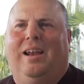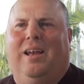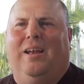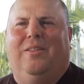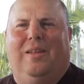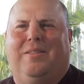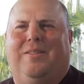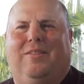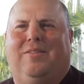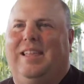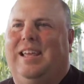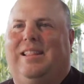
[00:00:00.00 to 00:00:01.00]
And I
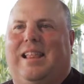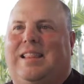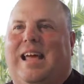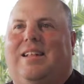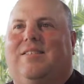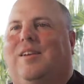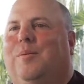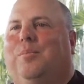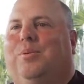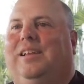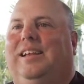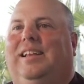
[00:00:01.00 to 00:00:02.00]
just think that that's
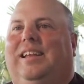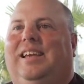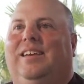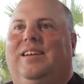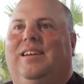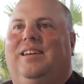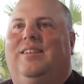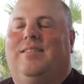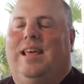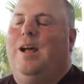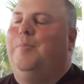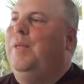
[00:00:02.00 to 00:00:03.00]
completely
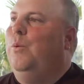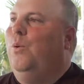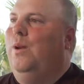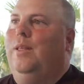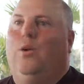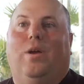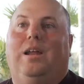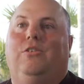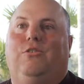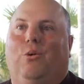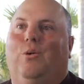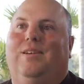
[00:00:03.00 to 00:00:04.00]
set up, that one of the
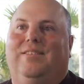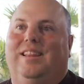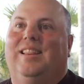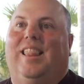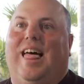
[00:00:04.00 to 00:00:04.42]
great joys in